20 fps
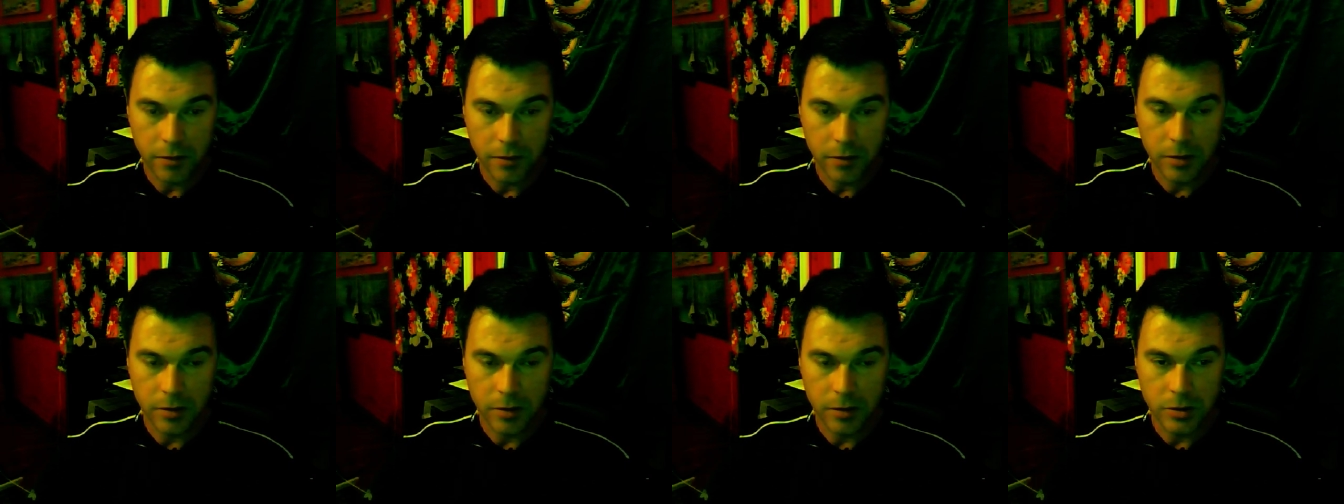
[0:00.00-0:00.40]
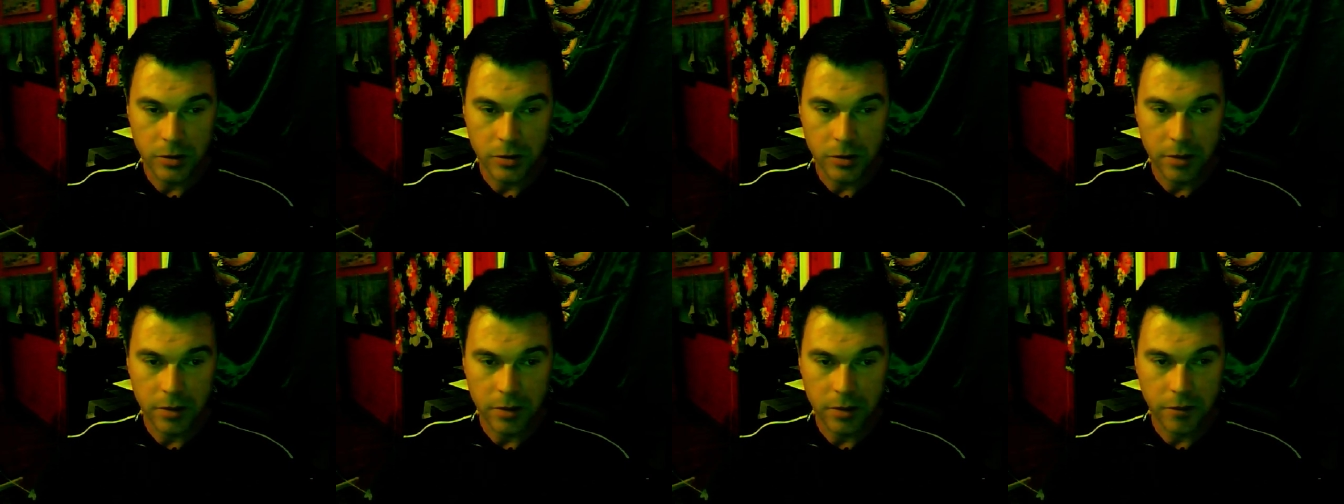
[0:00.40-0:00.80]
the Emerald
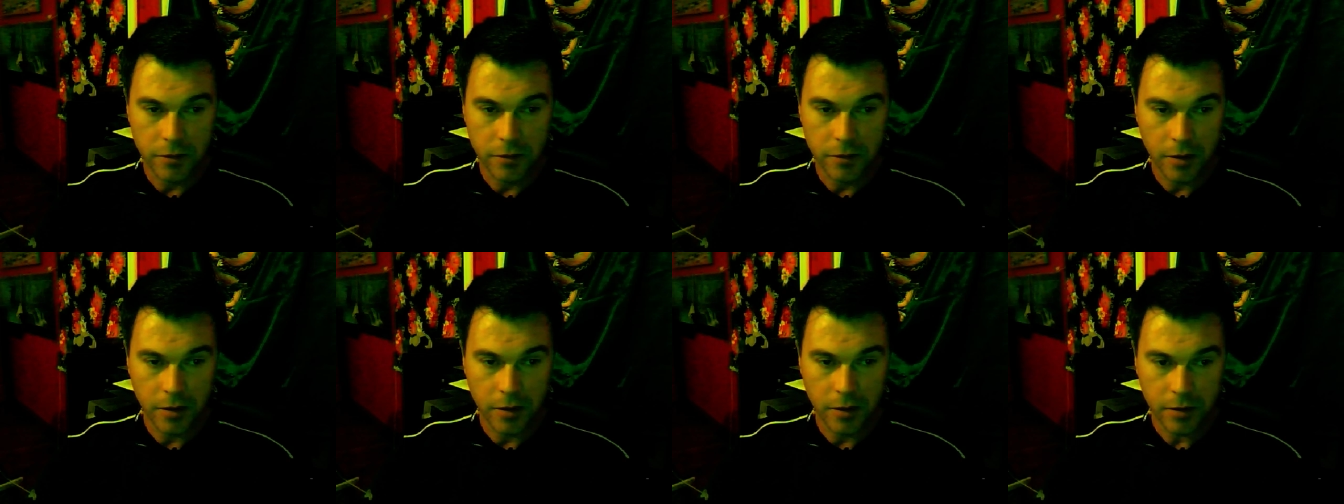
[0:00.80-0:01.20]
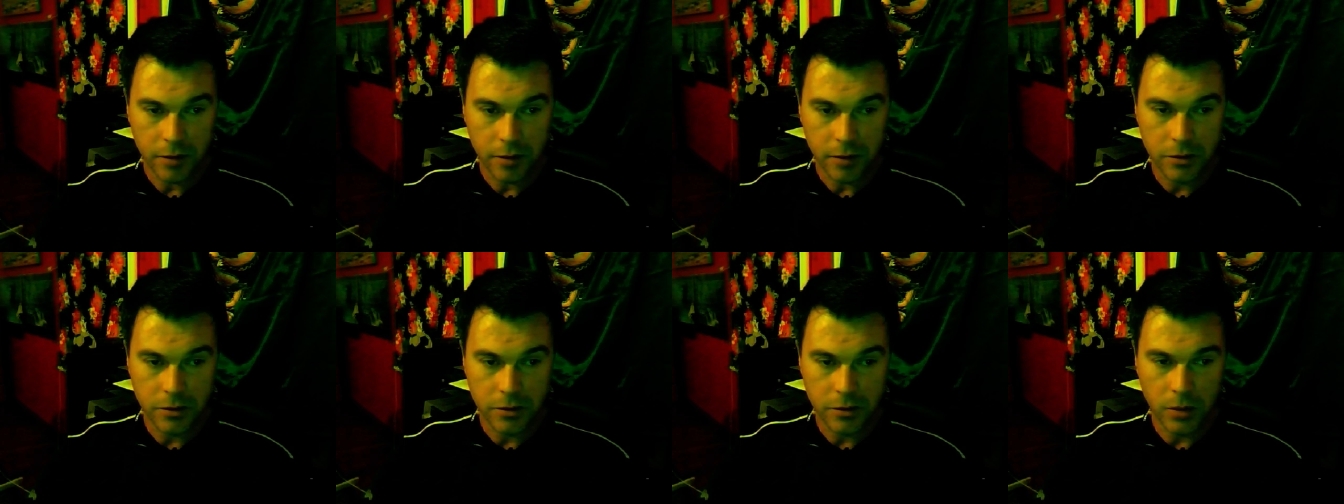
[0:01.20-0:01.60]
Tablet 5,
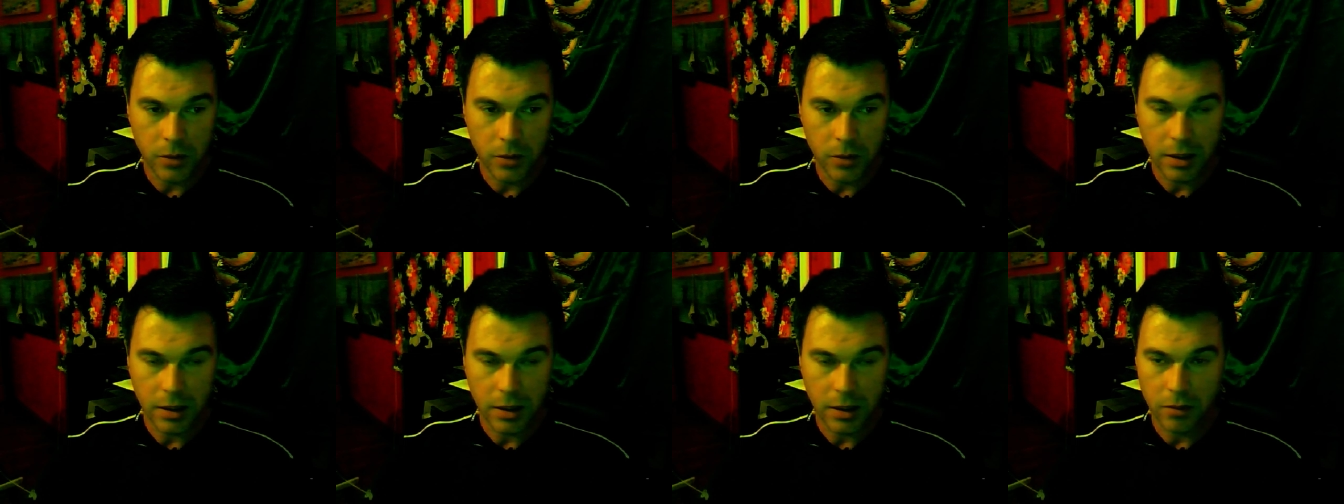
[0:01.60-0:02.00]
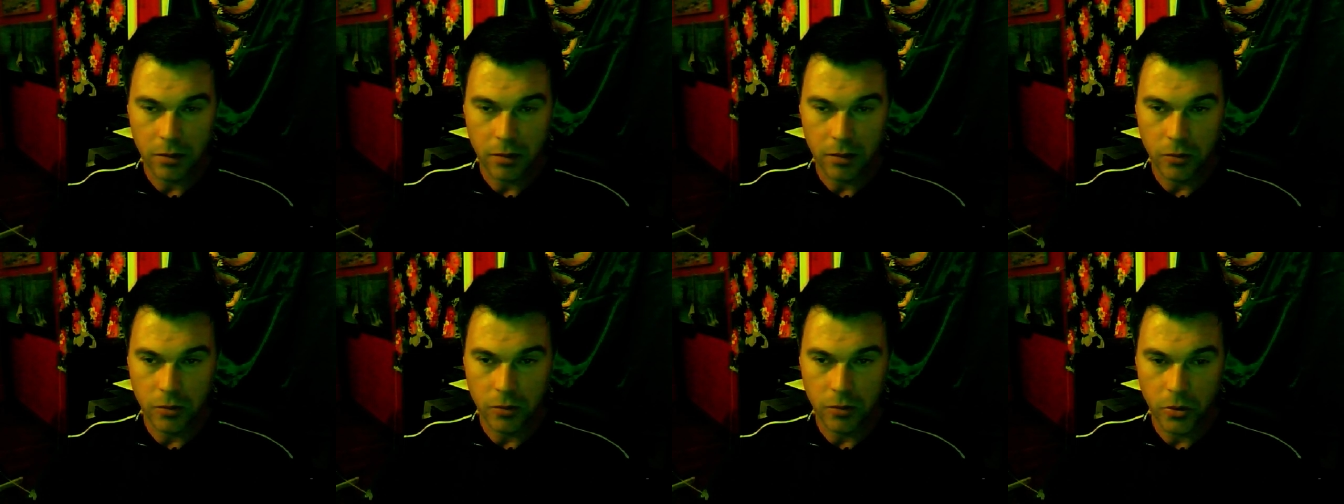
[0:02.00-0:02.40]
The Dweller of
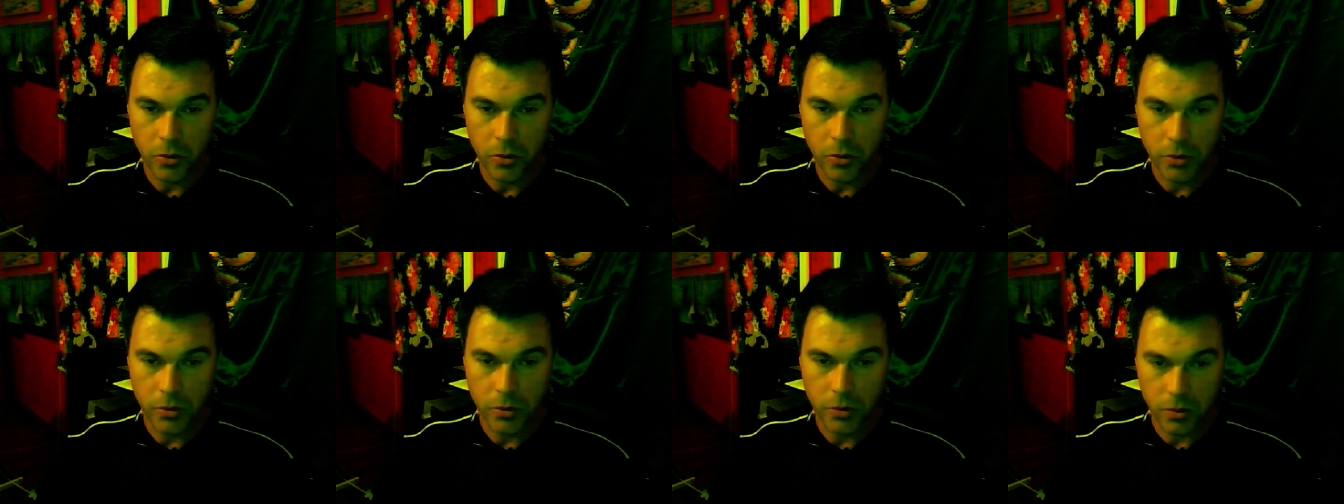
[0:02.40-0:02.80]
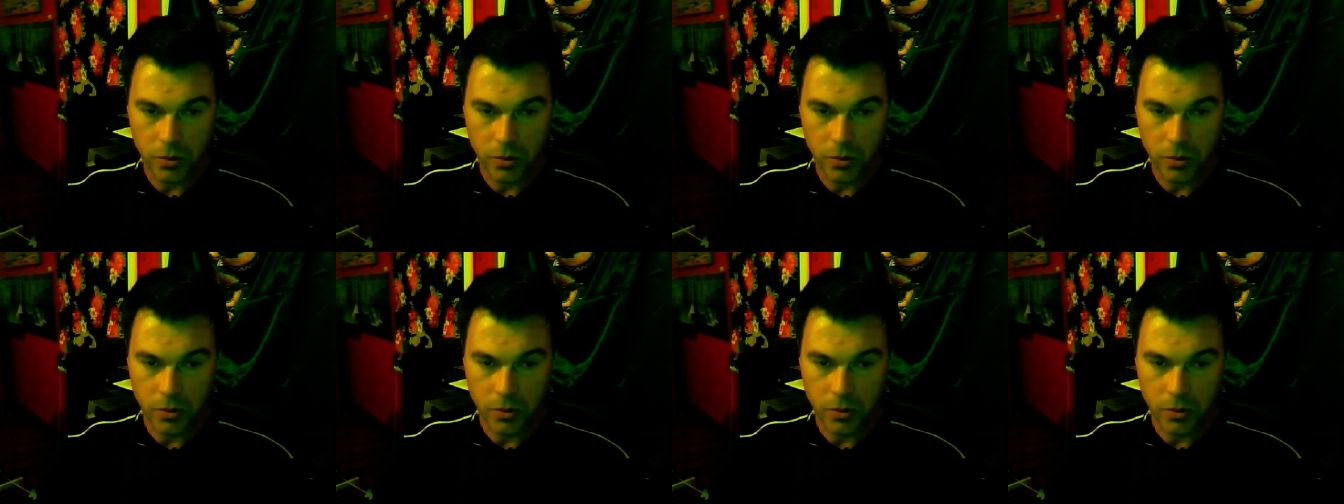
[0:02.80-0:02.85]
Unuk.